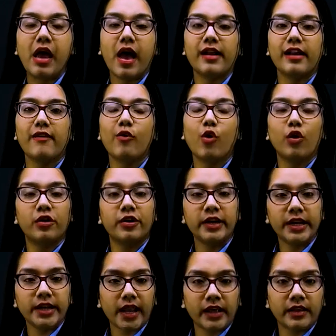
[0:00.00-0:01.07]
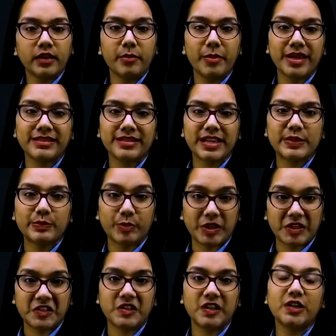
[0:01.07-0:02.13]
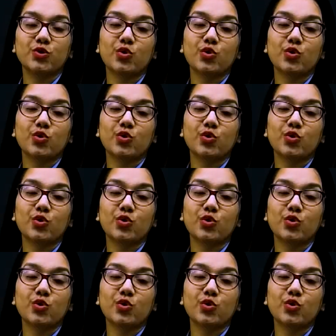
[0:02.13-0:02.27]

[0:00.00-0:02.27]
and I have already taken the base as BC,